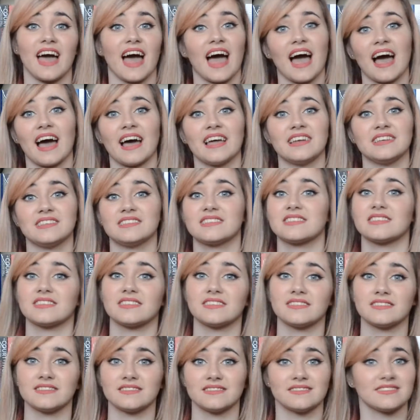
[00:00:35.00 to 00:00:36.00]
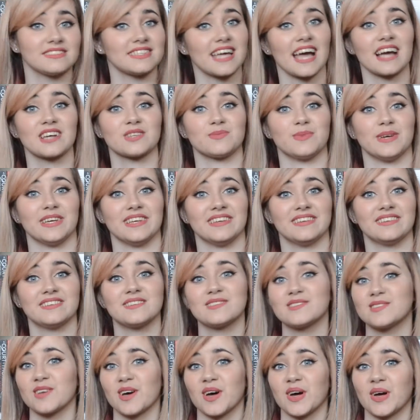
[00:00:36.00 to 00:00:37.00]
and tagged me.
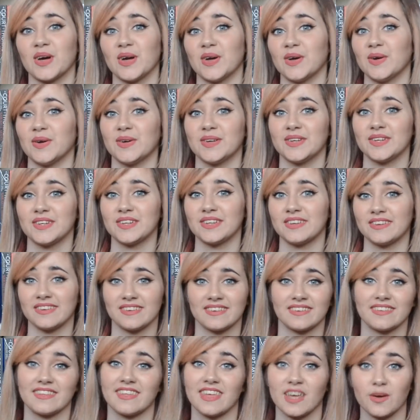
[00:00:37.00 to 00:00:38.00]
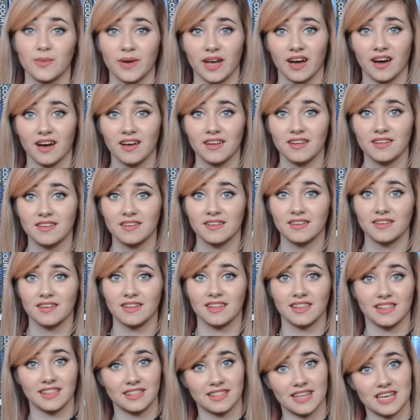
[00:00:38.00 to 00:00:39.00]
So here we are,
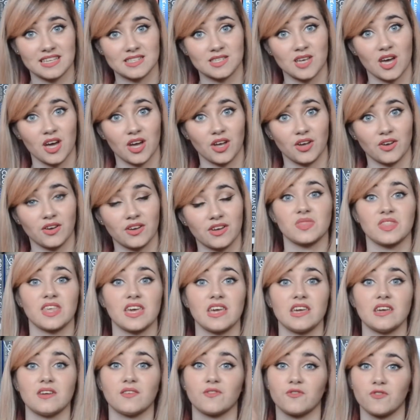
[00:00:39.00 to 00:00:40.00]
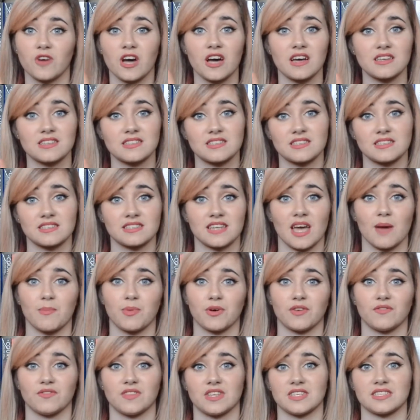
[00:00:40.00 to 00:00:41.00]
let's go. The first step
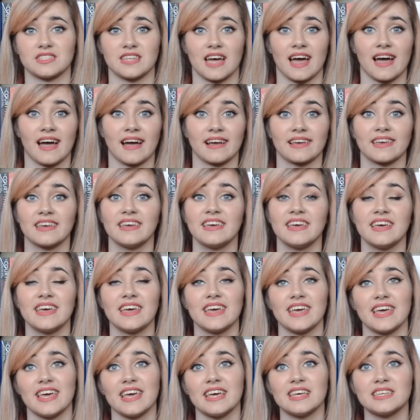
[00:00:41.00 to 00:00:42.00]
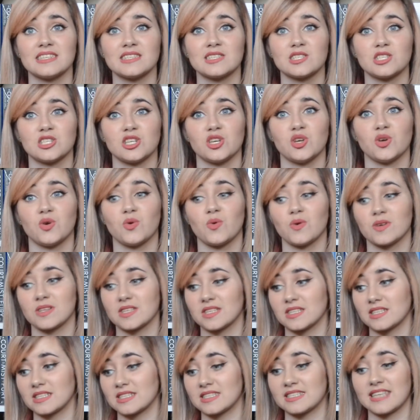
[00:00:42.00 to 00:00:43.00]
of this tag is to
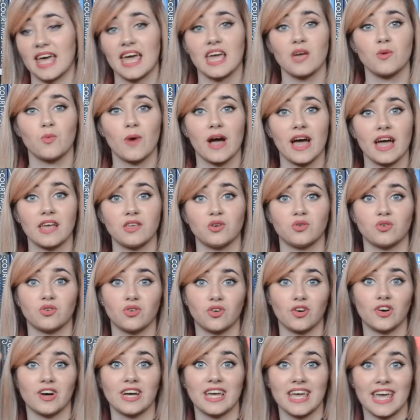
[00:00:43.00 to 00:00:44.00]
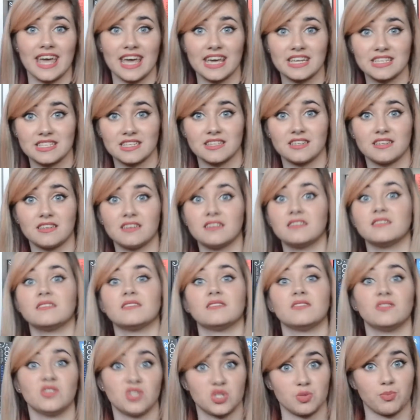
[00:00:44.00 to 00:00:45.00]
say where your hidden
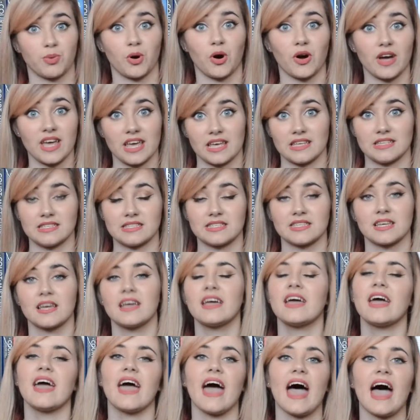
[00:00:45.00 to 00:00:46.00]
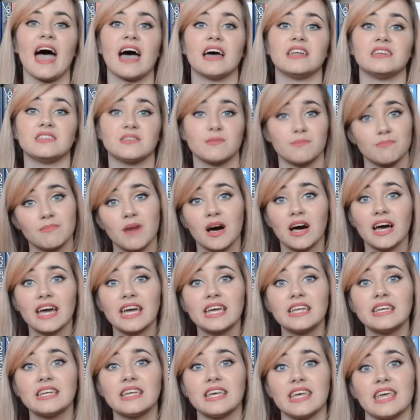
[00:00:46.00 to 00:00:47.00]
spot is. And
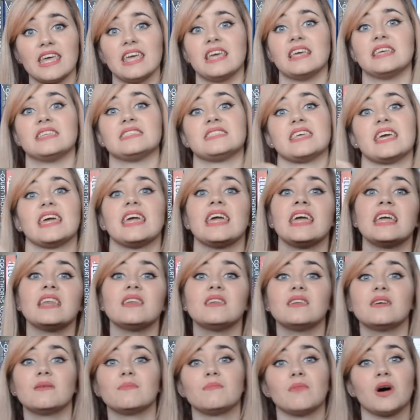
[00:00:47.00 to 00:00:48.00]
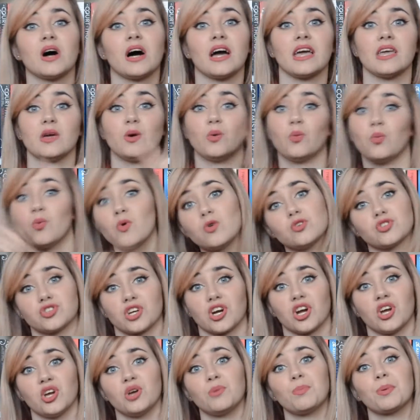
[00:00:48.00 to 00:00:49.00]
mine is in my
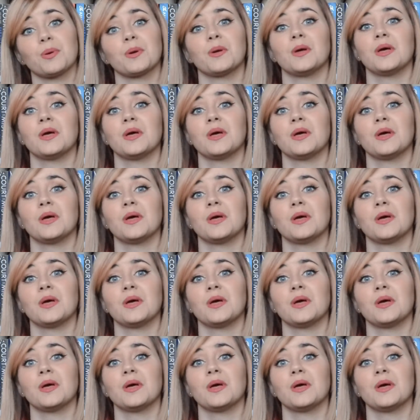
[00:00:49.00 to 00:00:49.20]
wardrobe